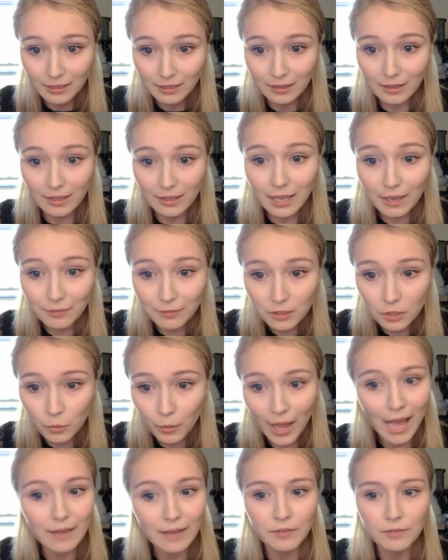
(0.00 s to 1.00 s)
The gift you
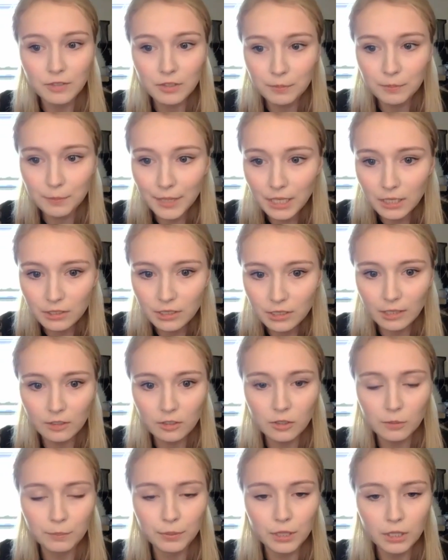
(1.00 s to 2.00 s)
have of speech and the
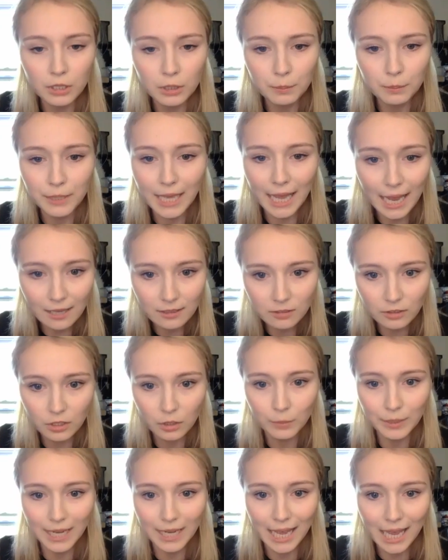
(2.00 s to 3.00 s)
superb castle
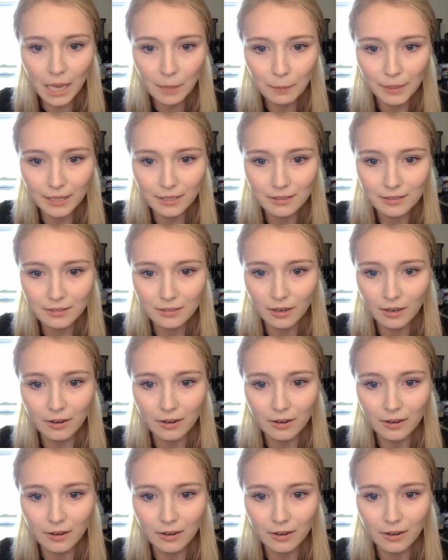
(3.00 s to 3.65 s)
you inhabit